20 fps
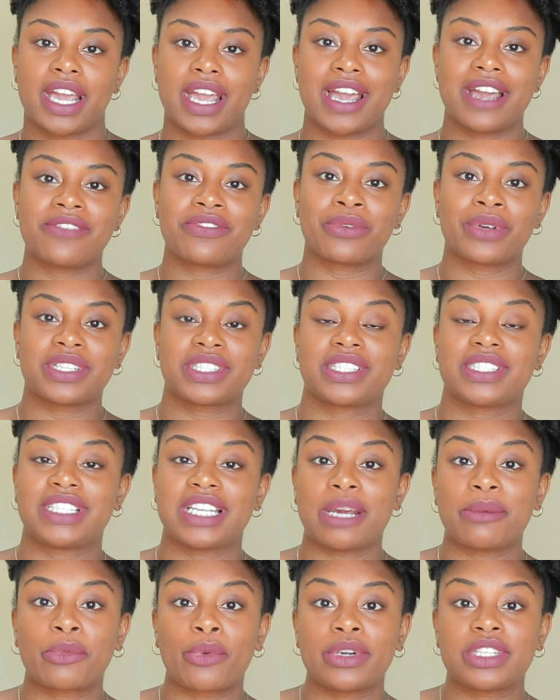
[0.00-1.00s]
Hey everyone, so
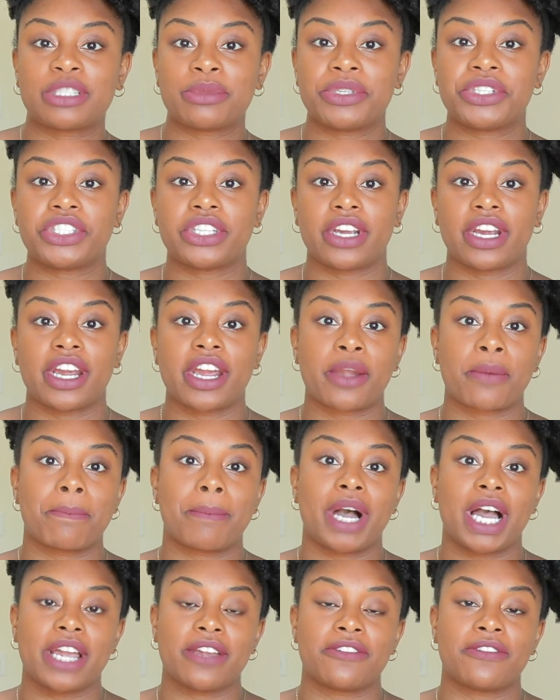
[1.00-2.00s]
today I'm going to be sharing
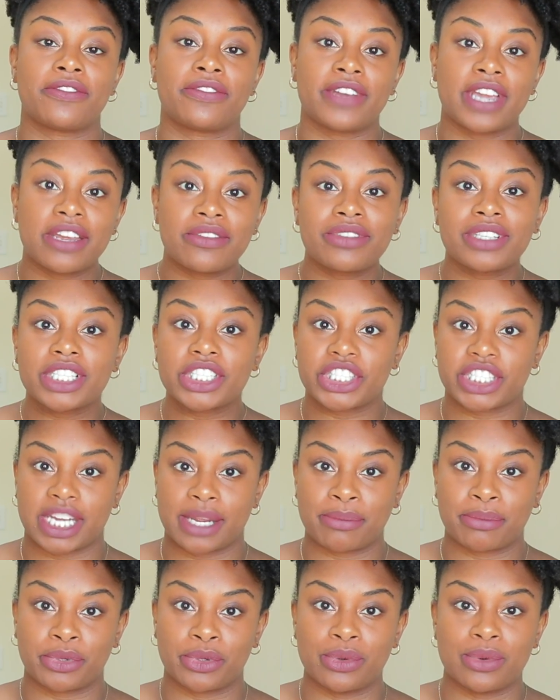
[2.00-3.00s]
my favorite
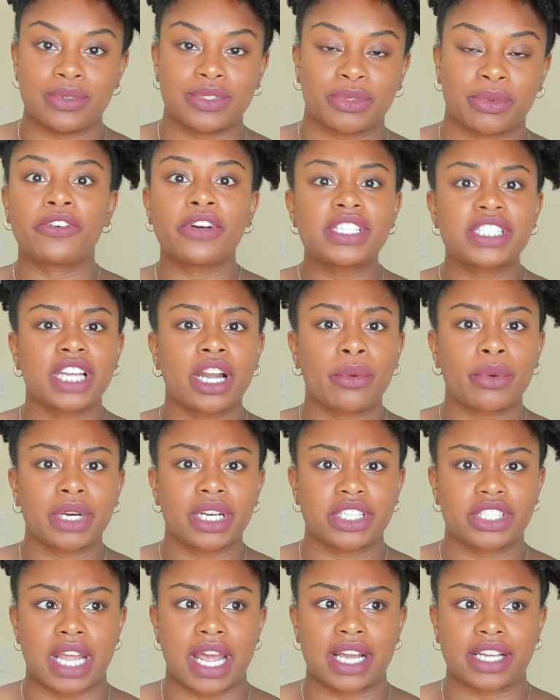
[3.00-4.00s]
shampoos. First thing I
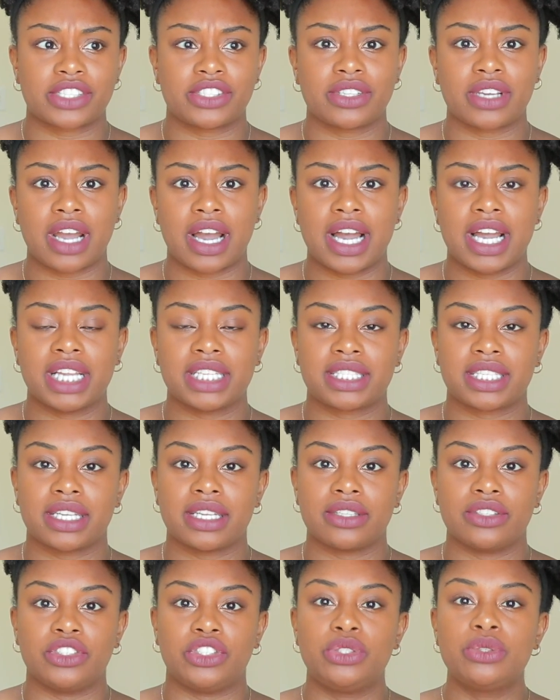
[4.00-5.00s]
want to ask you guys,
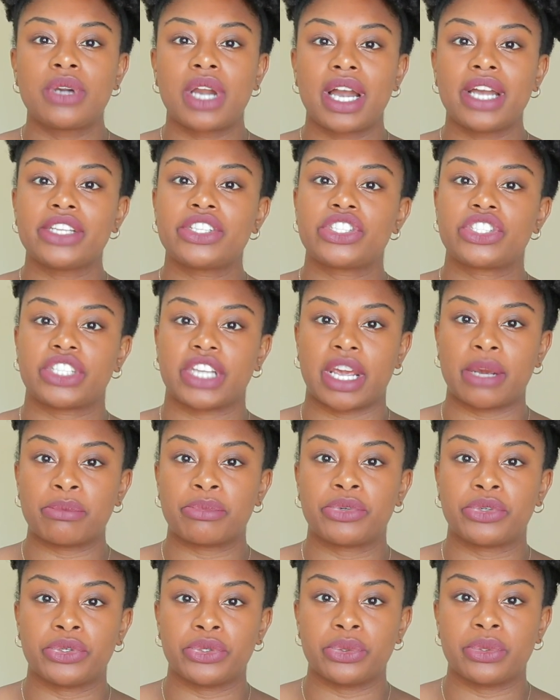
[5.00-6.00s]
do you guys
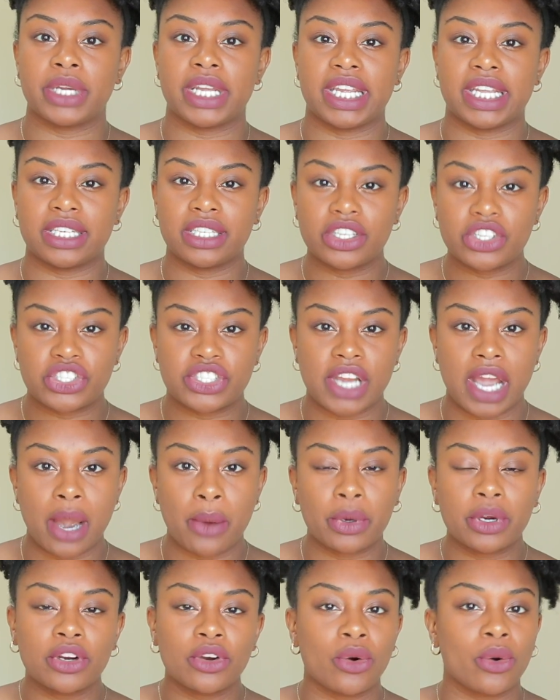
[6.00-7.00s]
shampoo in the
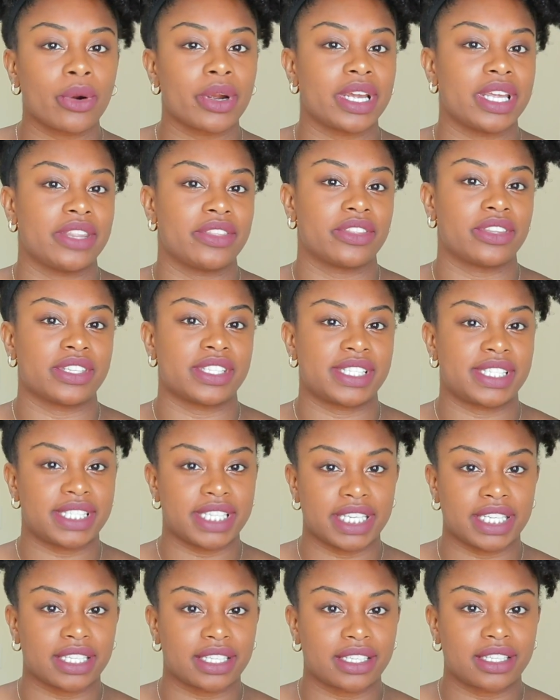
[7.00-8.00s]
shower or in the
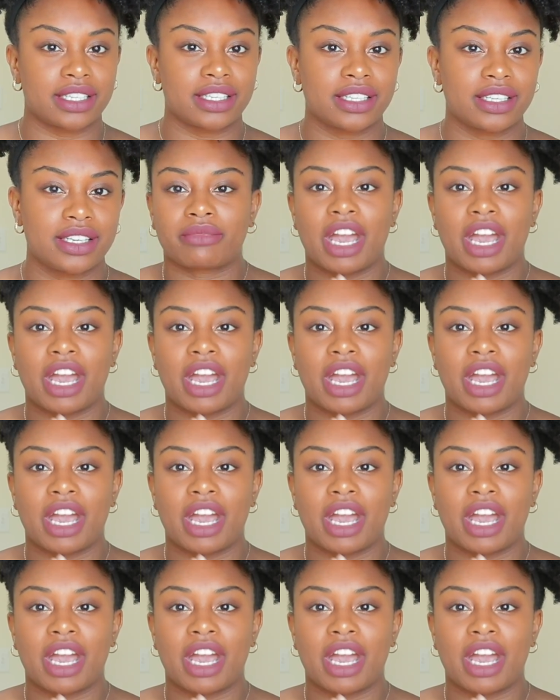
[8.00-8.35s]
sink?